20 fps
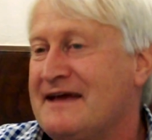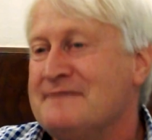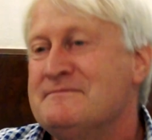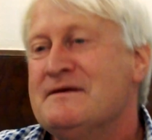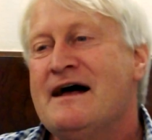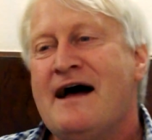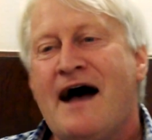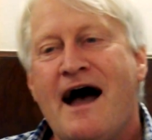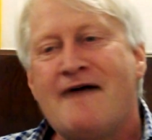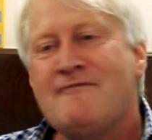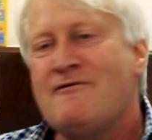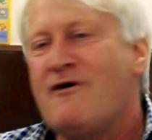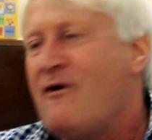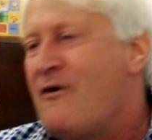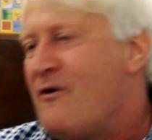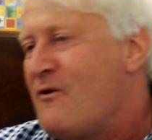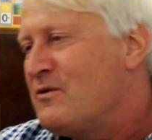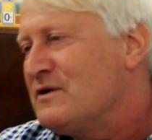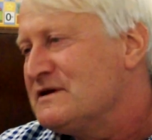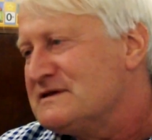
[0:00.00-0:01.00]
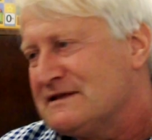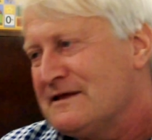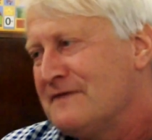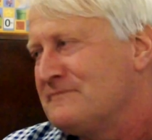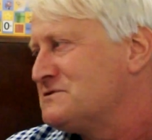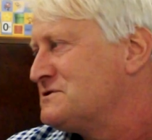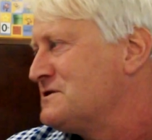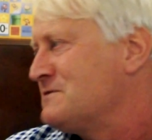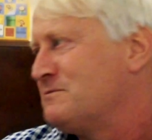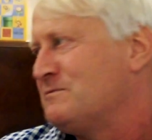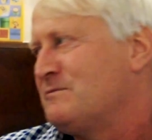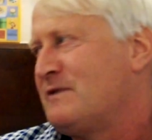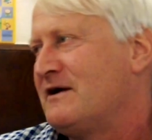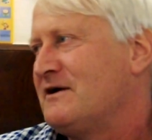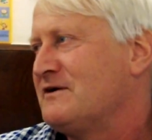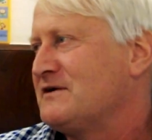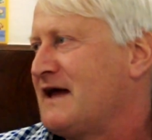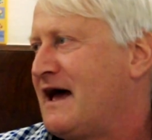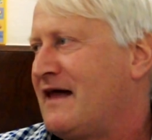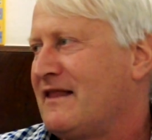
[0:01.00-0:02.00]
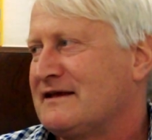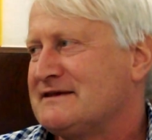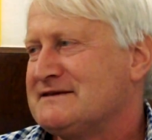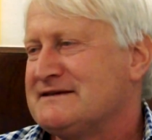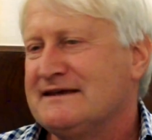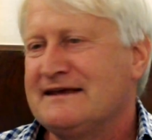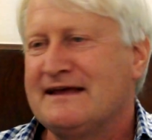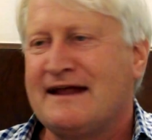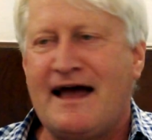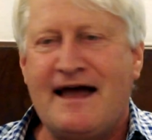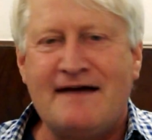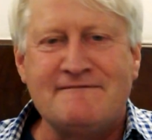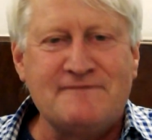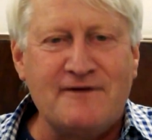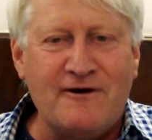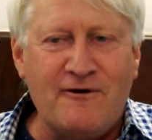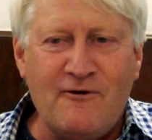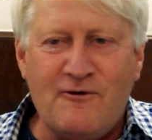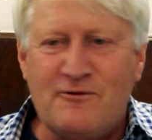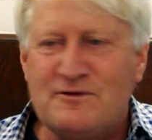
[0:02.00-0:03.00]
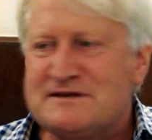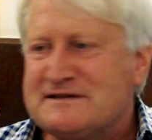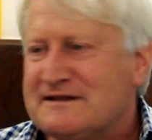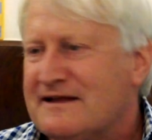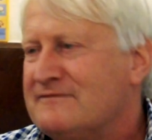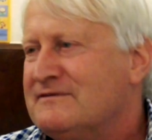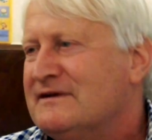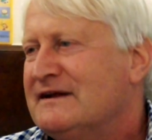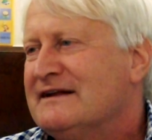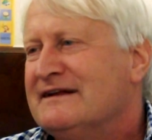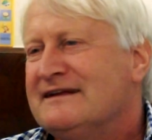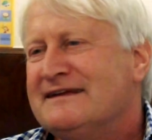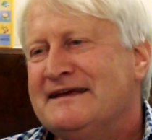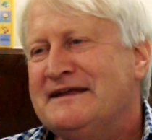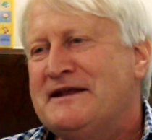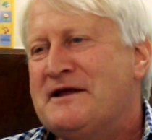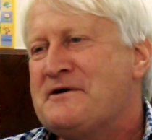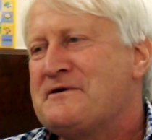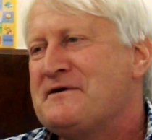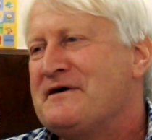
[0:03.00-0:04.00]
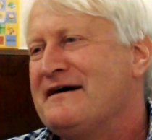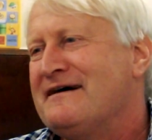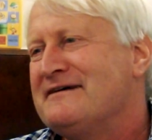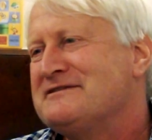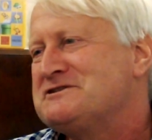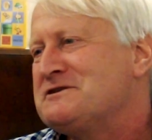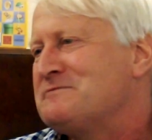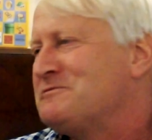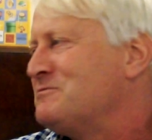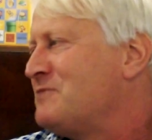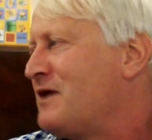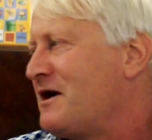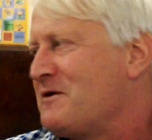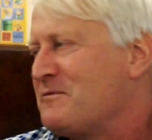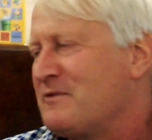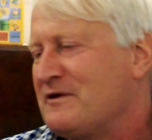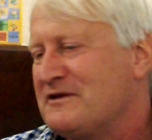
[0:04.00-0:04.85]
game. I've always loved Super Mario Galaxy. I've always loved Super Mario